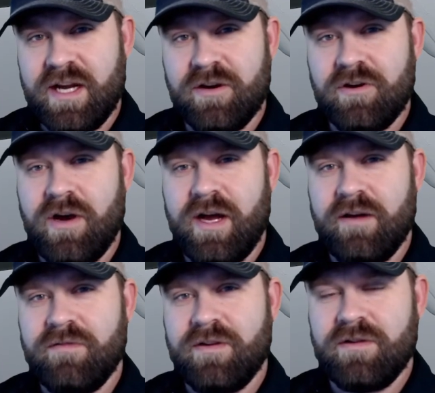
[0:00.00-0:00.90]

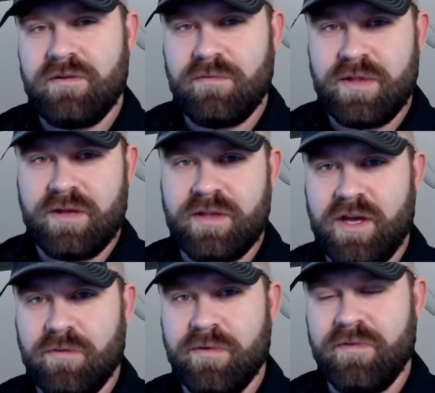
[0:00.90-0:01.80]
aircraft without the
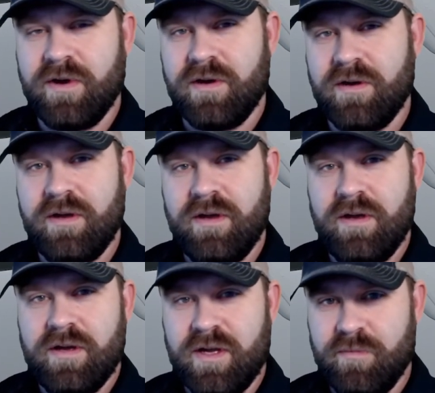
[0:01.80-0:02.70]
help of a
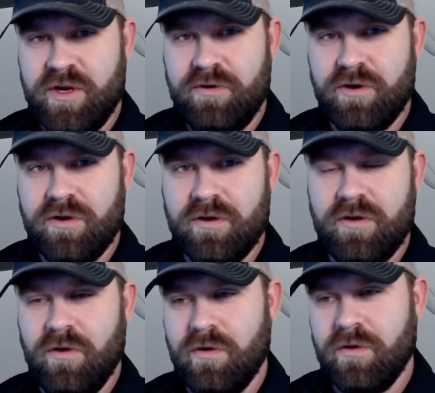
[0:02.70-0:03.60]
computer
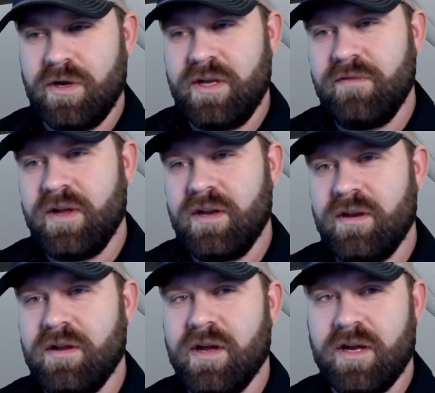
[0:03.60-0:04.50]
or
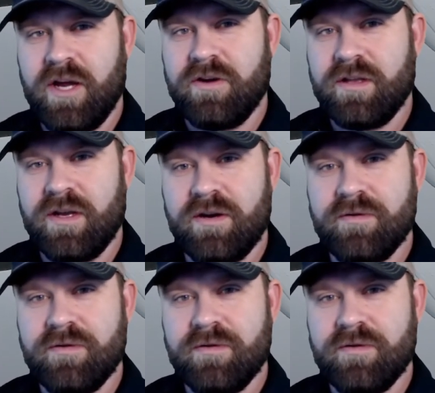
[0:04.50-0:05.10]
even a calculator.